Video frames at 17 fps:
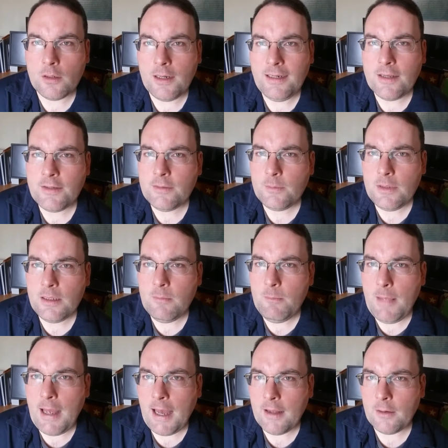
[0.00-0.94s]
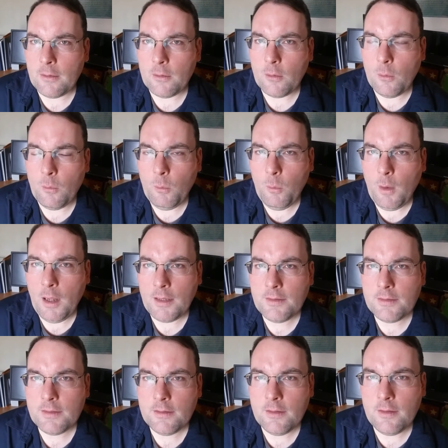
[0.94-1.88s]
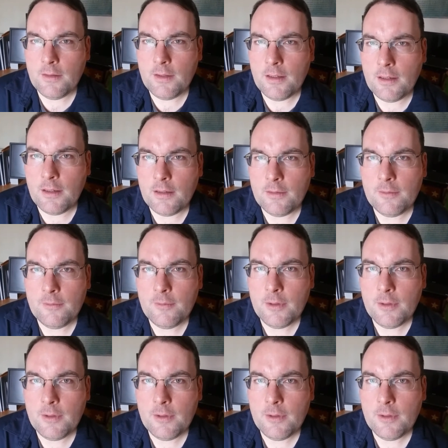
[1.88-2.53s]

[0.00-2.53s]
It doesn't really matter what the